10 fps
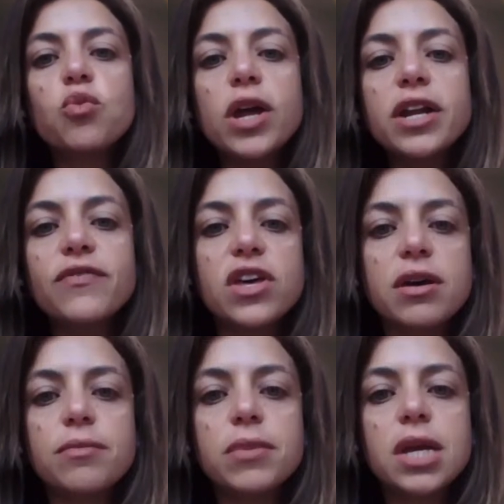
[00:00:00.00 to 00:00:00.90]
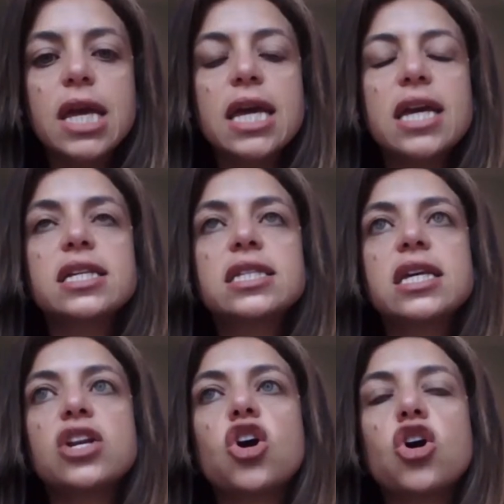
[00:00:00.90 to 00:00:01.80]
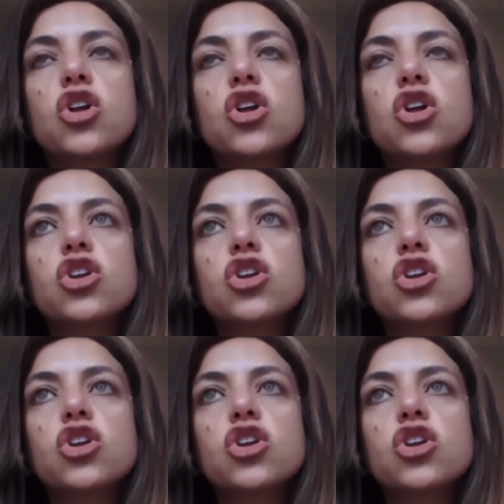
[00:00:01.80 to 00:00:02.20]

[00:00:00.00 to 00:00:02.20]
And one of them is that